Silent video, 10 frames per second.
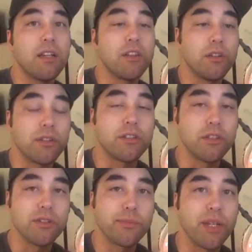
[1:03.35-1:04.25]
the the
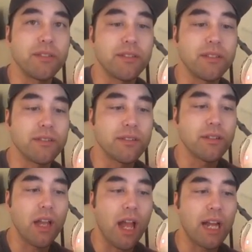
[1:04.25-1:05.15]
two species
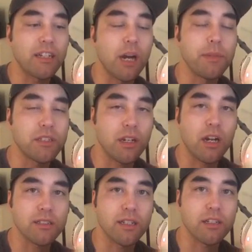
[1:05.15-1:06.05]
had come into
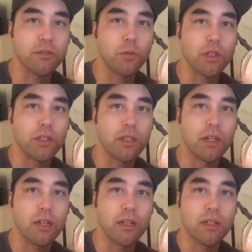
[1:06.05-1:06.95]
contact with
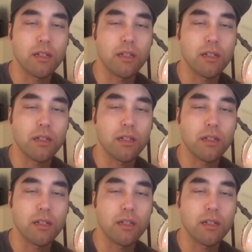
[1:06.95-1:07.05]
uh,